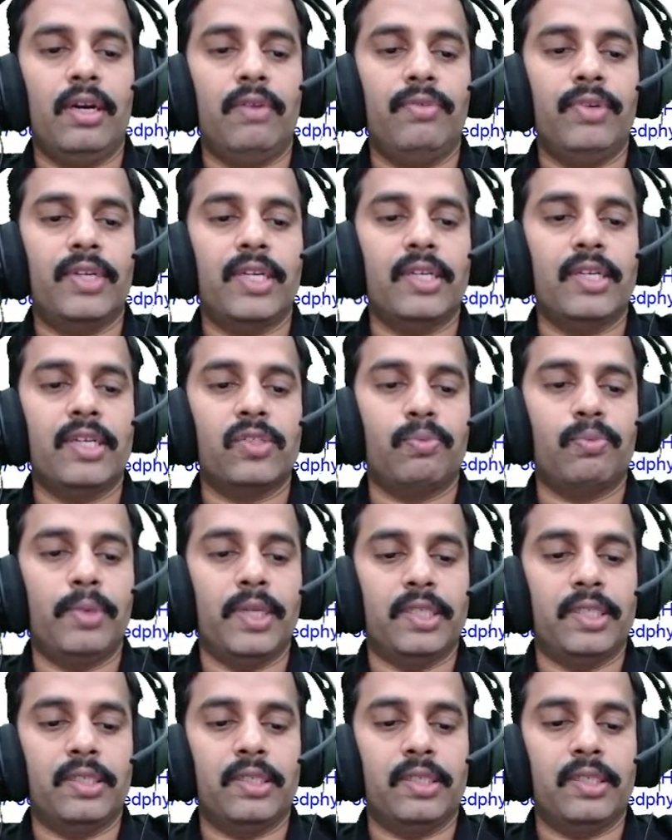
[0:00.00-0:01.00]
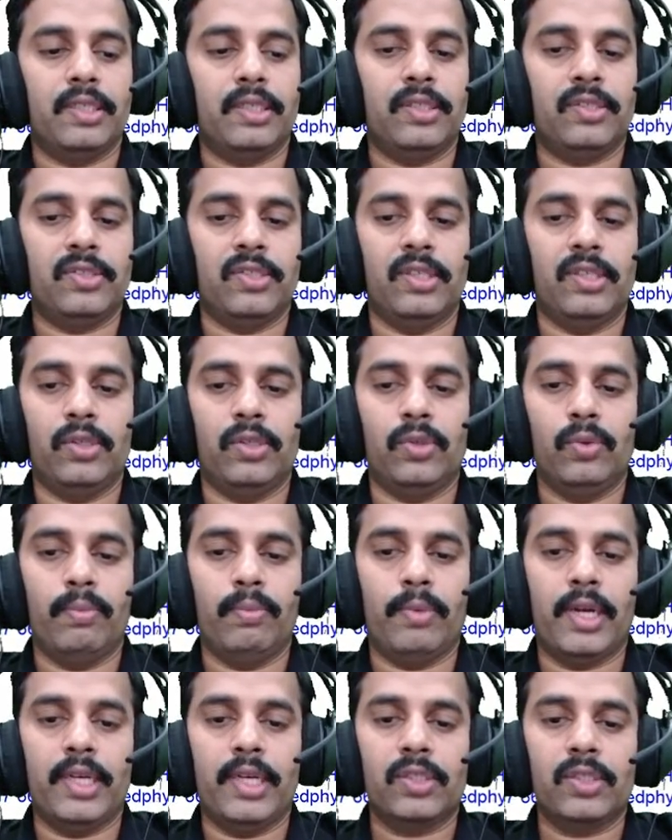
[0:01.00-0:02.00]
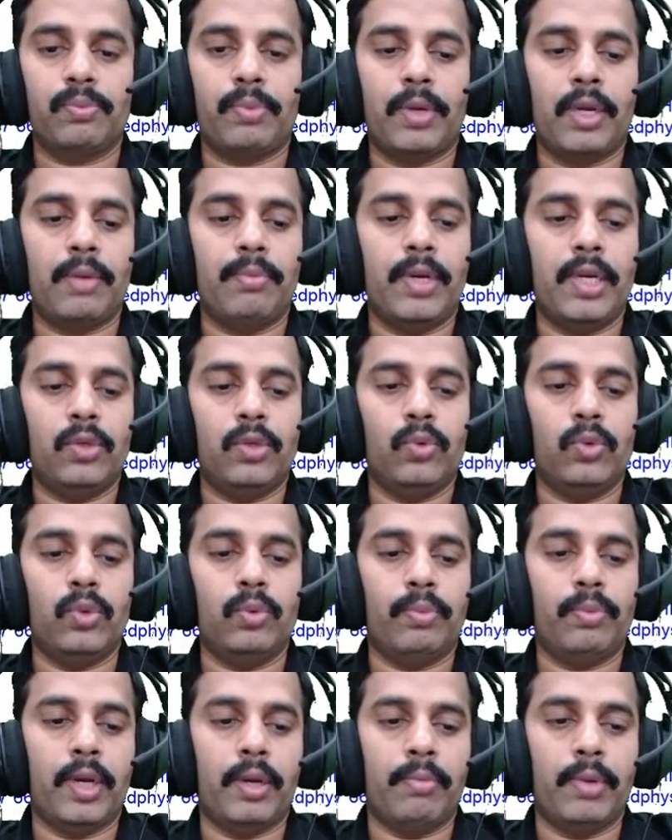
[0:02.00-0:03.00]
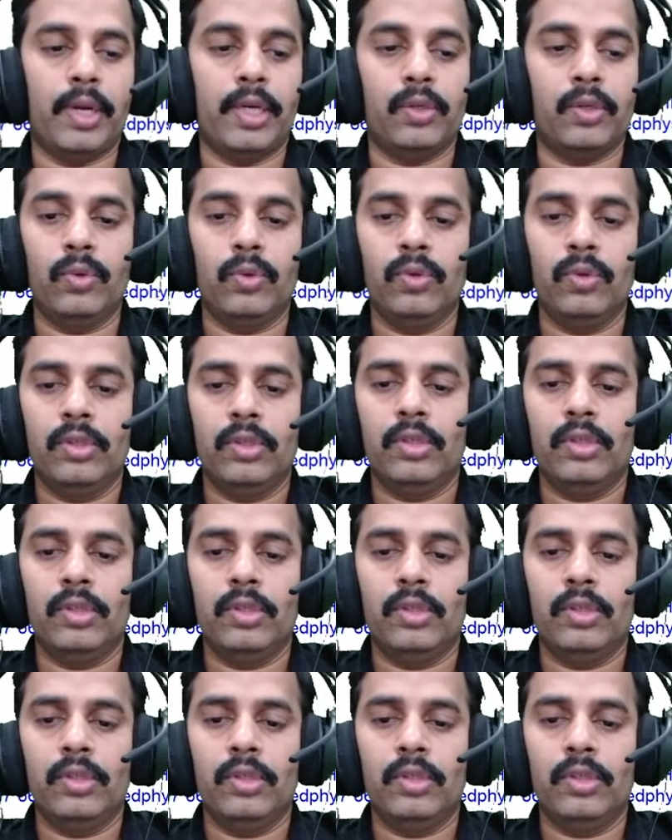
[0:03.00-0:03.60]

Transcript: we can split this into minus pi by 2 to pi by 2.